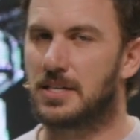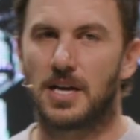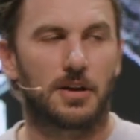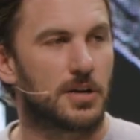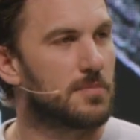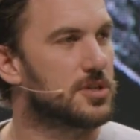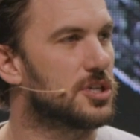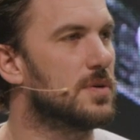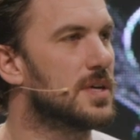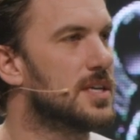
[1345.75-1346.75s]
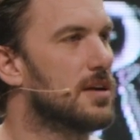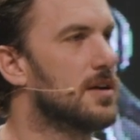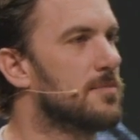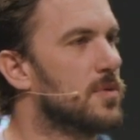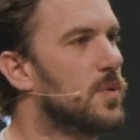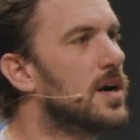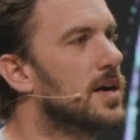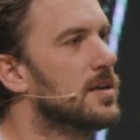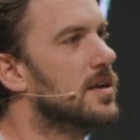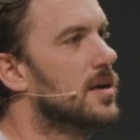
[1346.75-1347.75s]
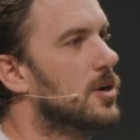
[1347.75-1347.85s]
daughter number two and daughter number one